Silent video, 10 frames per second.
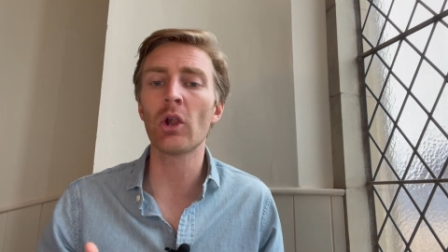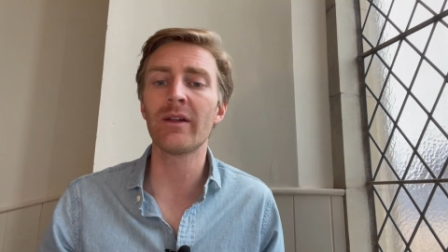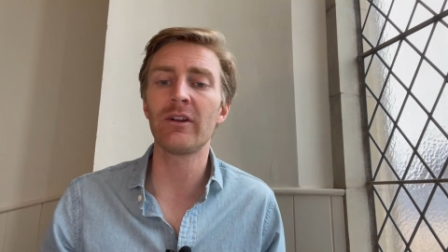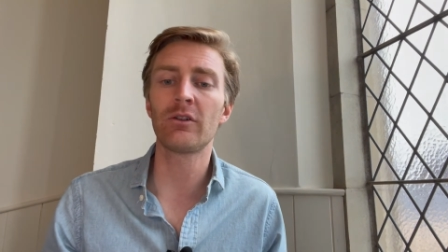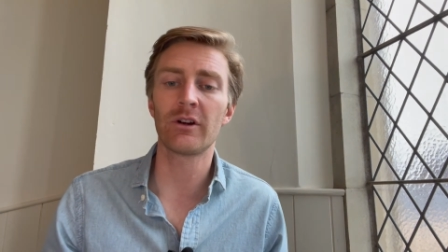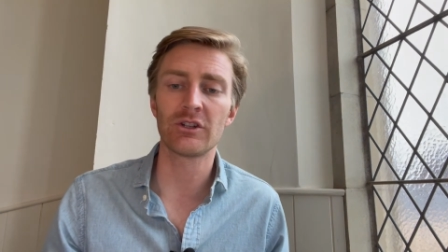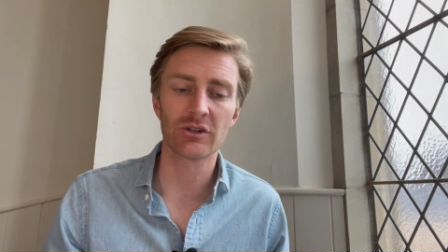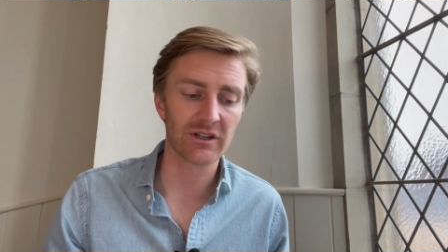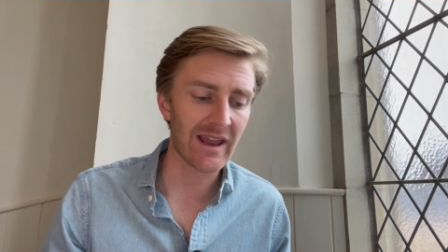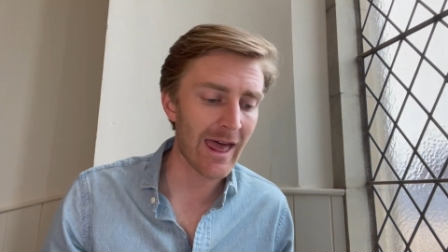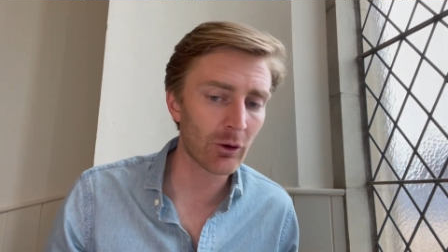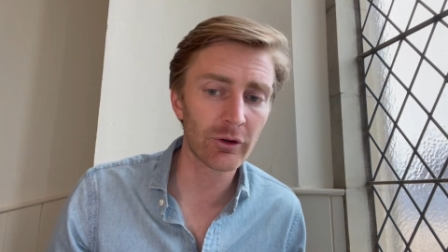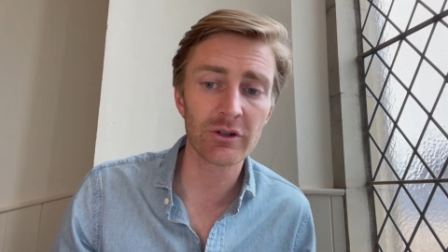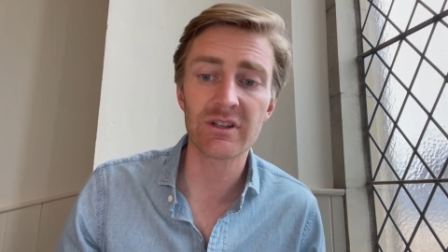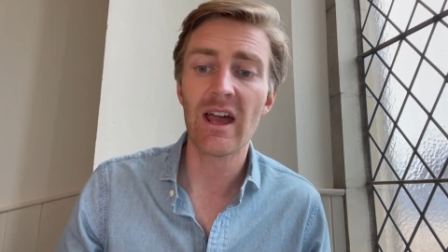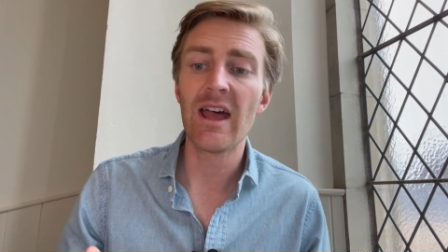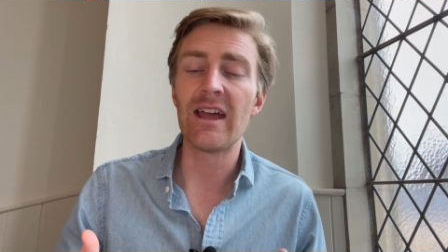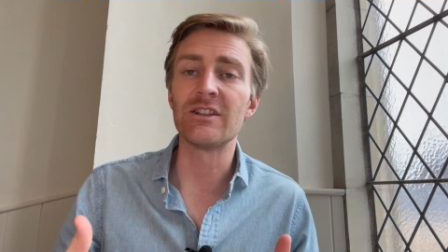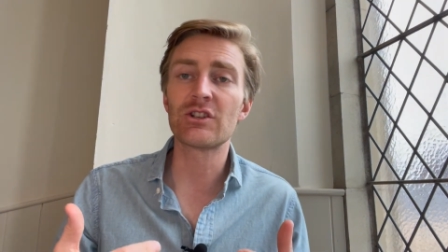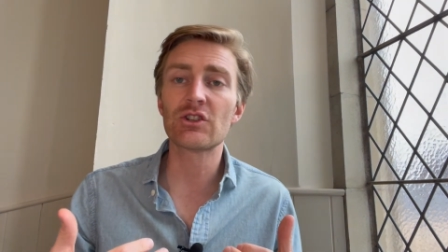living creatures and elders
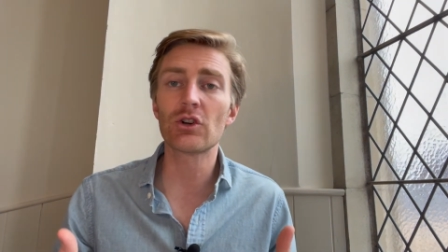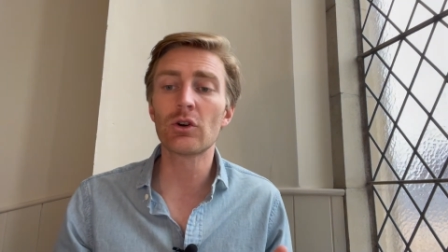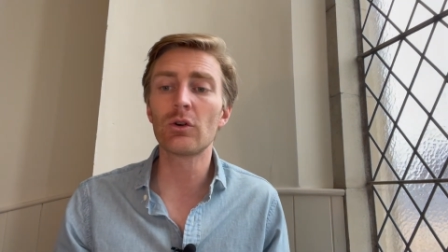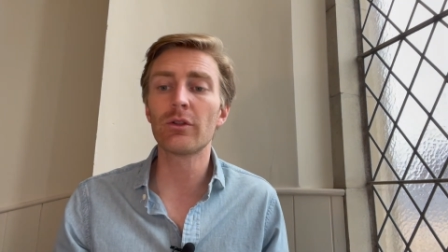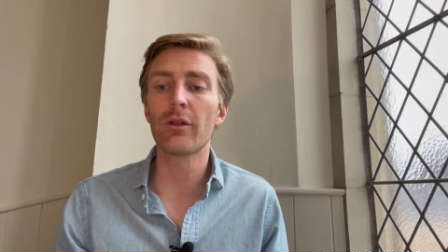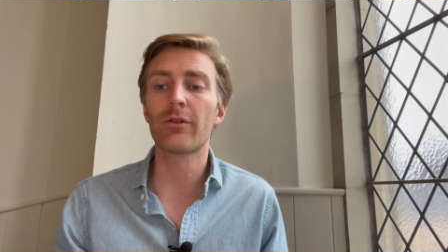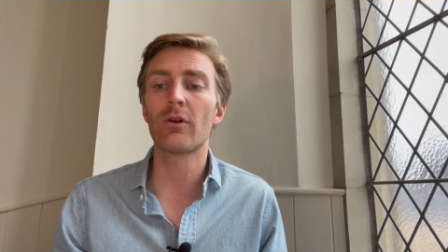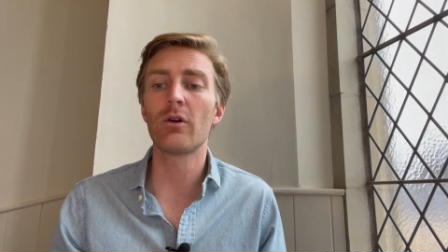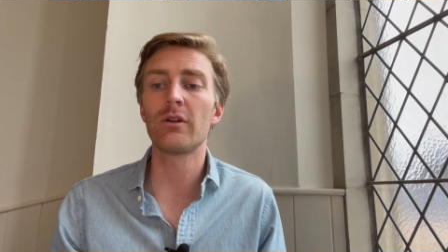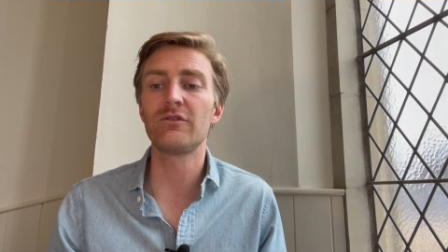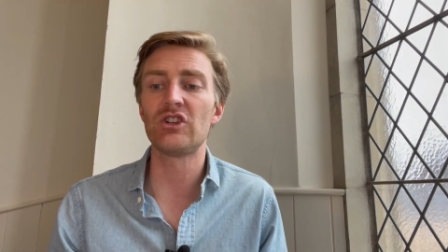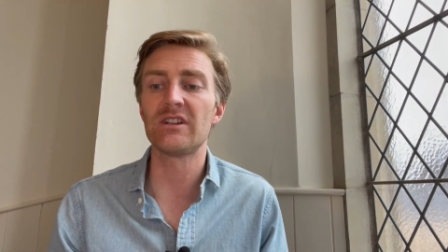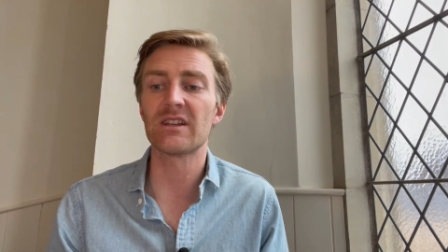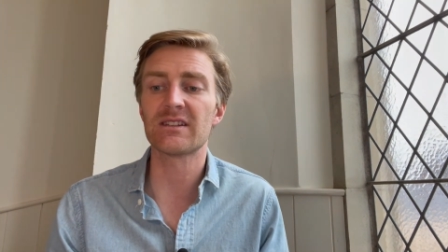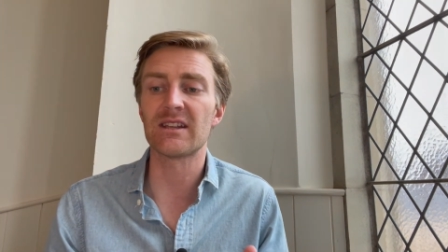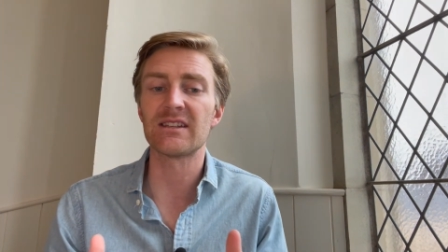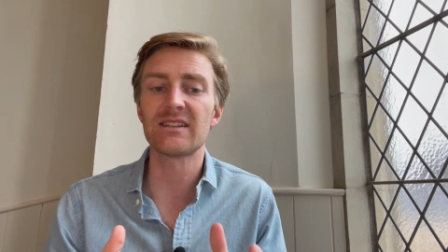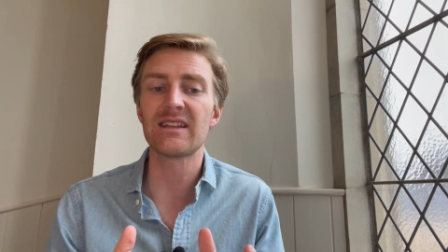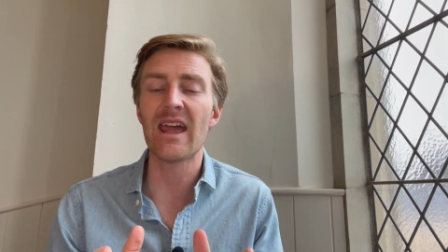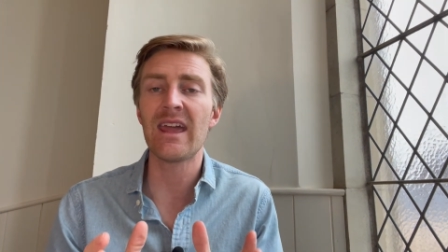encircled the throne of Jesus and
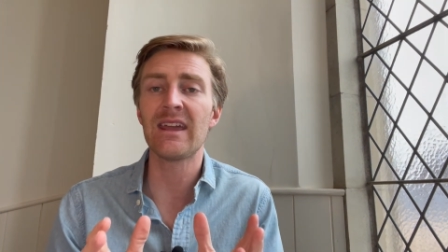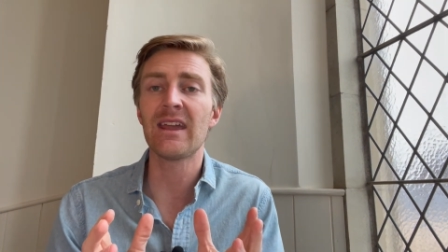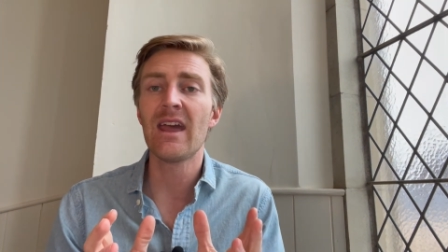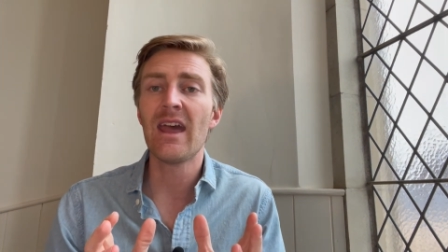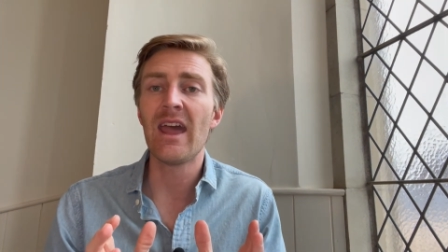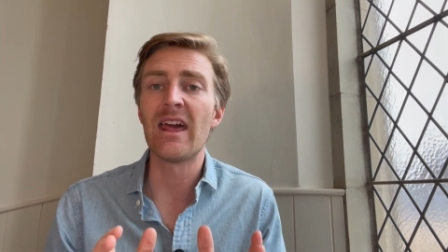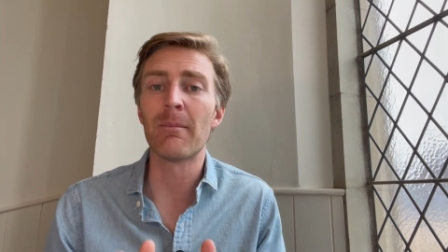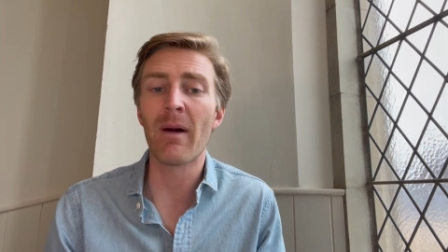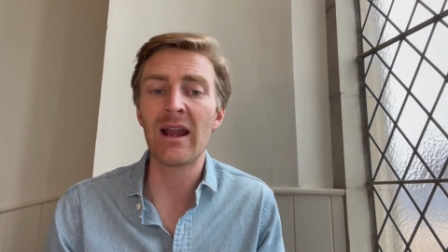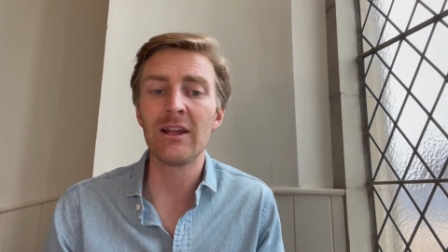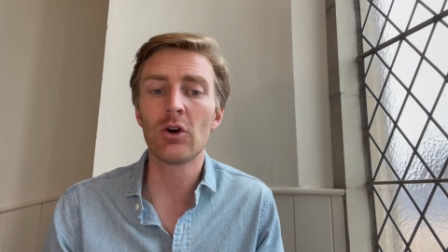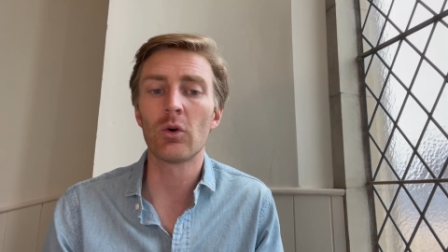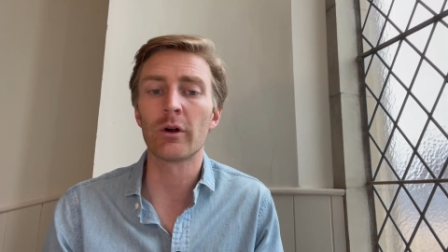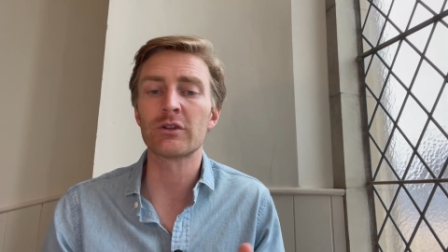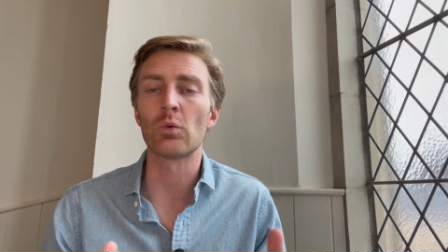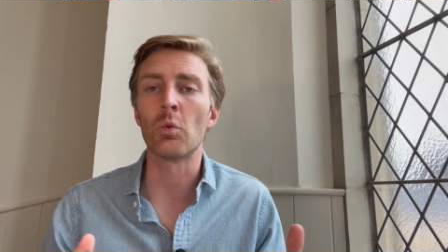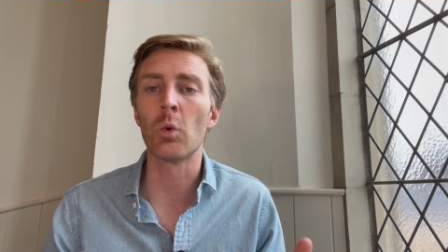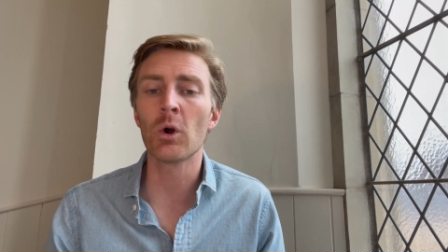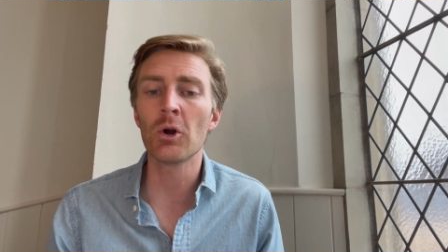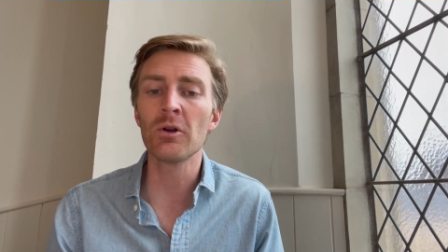sang in a mighty chorus,
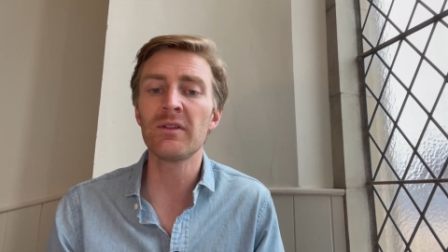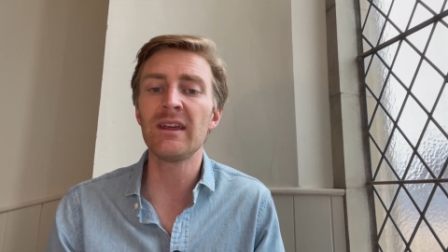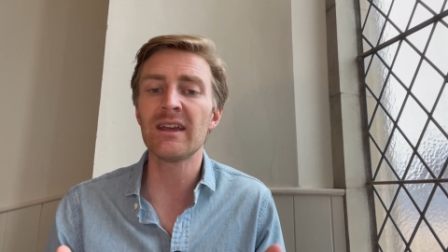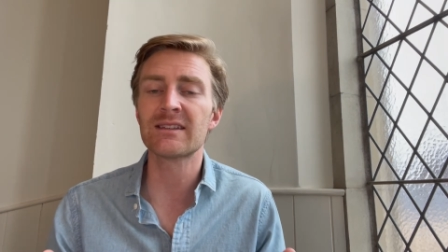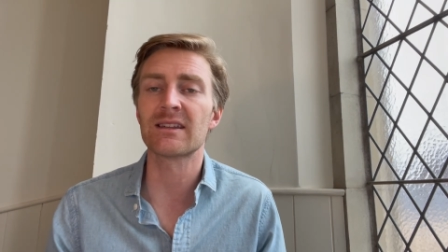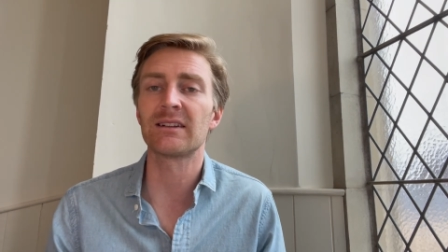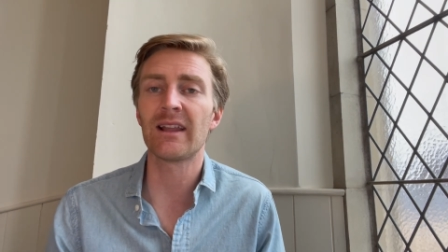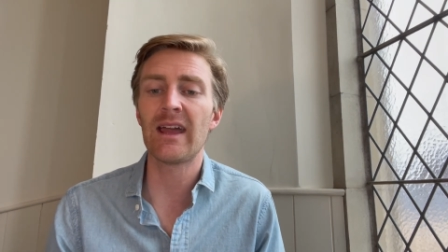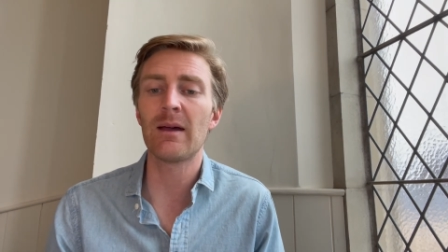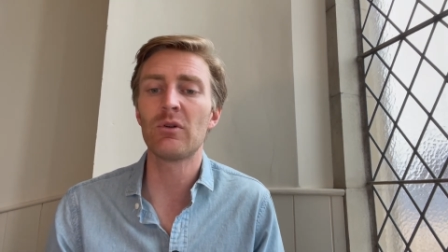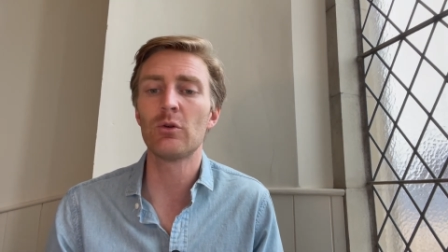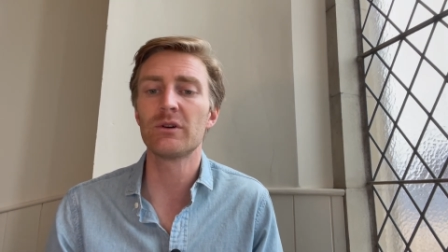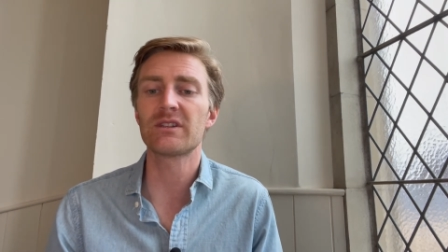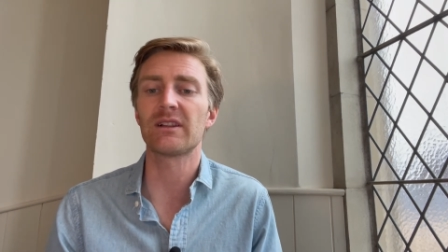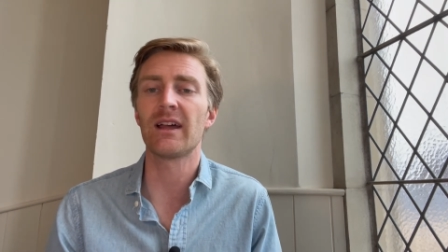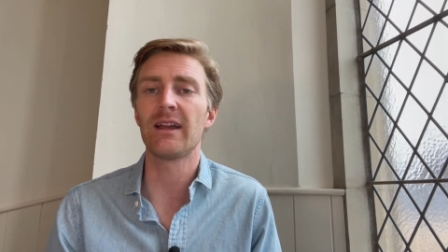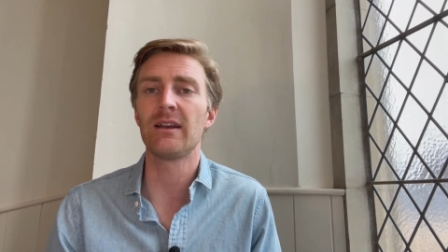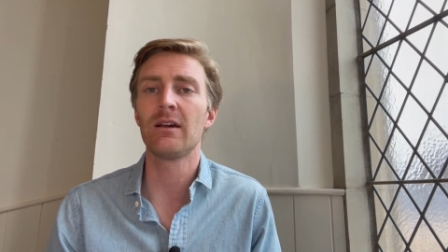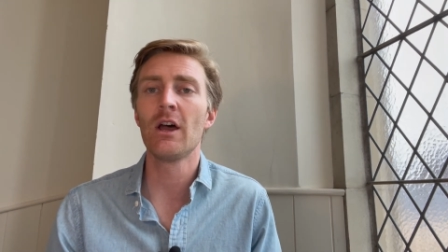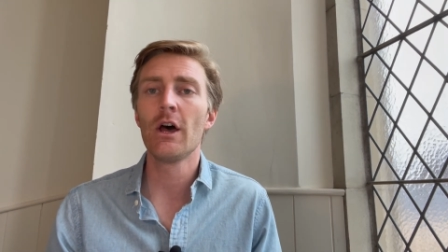"Worthy is the lamb who was slain